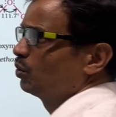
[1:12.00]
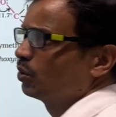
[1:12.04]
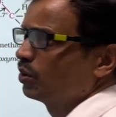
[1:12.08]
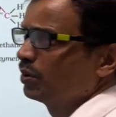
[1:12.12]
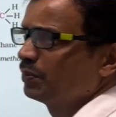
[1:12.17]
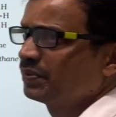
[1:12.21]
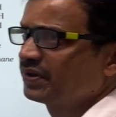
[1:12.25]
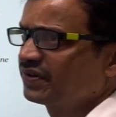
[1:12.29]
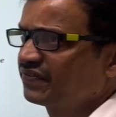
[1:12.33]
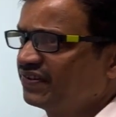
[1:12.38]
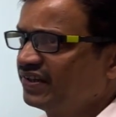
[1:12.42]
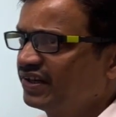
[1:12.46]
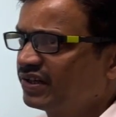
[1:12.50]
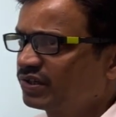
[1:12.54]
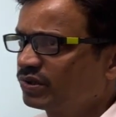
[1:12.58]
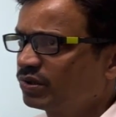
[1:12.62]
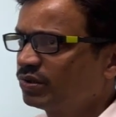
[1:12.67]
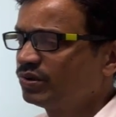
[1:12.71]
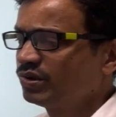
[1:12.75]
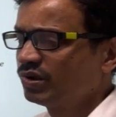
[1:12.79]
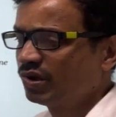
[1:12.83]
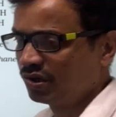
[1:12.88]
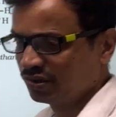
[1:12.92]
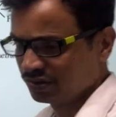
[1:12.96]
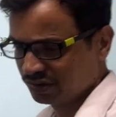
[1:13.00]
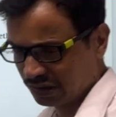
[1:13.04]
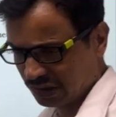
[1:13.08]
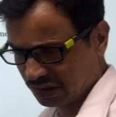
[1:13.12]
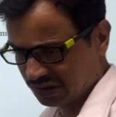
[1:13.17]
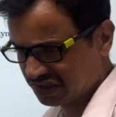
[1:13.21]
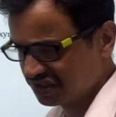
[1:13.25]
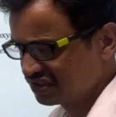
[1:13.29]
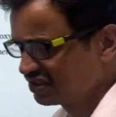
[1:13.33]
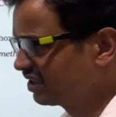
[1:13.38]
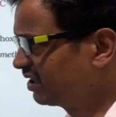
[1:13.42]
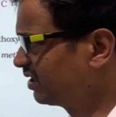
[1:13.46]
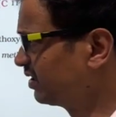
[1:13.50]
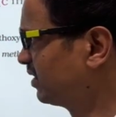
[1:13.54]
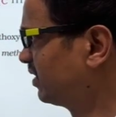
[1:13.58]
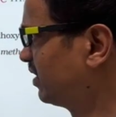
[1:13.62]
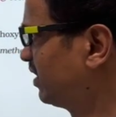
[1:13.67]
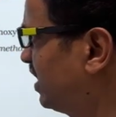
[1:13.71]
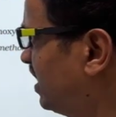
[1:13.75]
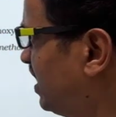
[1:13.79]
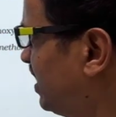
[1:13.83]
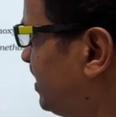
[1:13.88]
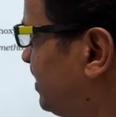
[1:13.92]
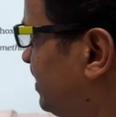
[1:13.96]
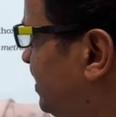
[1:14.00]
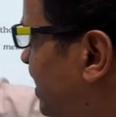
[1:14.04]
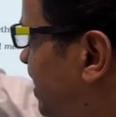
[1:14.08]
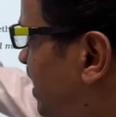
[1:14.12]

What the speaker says: be no lone pair of electron on the oxygen,